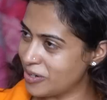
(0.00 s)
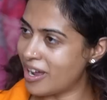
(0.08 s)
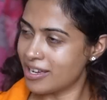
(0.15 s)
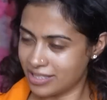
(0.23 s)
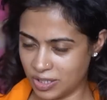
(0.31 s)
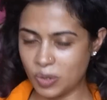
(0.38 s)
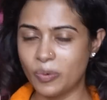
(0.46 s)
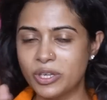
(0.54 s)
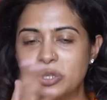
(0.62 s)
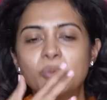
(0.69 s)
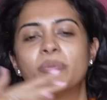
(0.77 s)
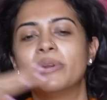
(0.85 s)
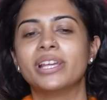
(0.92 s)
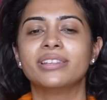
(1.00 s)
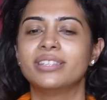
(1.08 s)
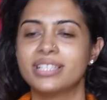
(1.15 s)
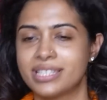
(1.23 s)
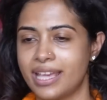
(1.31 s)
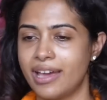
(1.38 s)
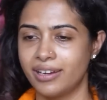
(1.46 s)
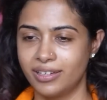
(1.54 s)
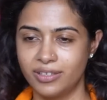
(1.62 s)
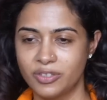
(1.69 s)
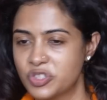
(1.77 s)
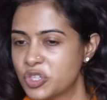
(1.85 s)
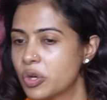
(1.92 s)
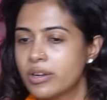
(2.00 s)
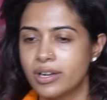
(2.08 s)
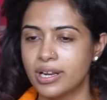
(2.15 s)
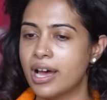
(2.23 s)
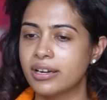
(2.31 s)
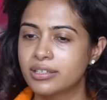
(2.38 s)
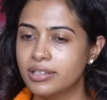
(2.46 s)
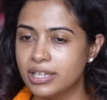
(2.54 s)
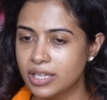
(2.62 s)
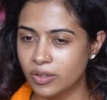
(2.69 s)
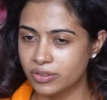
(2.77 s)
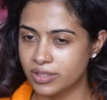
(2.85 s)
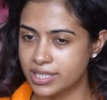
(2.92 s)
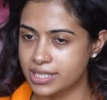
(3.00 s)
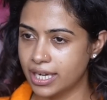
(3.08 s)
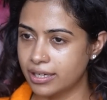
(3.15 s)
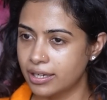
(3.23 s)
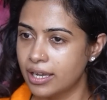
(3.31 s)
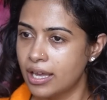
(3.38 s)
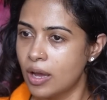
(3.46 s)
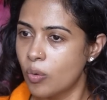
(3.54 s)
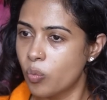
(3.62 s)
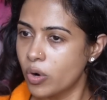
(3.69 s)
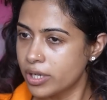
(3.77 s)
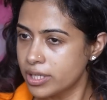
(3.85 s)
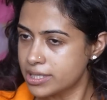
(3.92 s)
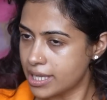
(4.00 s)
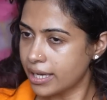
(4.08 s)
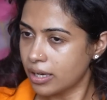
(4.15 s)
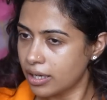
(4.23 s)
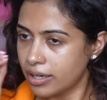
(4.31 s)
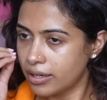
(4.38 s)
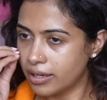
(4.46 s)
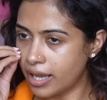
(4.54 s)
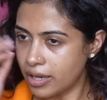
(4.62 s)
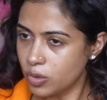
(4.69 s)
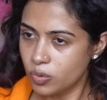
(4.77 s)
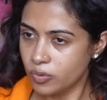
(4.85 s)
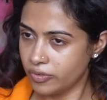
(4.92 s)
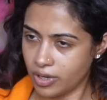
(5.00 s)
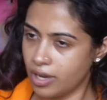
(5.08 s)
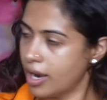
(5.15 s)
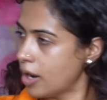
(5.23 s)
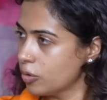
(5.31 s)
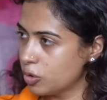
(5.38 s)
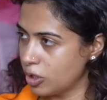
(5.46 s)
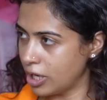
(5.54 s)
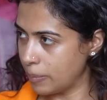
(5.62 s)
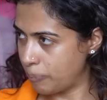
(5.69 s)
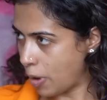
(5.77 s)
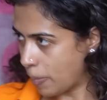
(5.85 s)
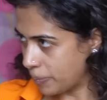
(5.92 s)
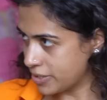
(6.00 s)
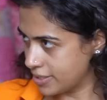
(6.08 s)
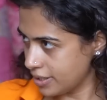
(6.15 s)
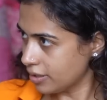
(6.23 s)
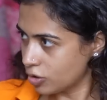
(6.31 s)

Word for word: to ask you, when you play these characters, you're Anarkali on the set, what is, like, are you allowed to, like, pop a zit?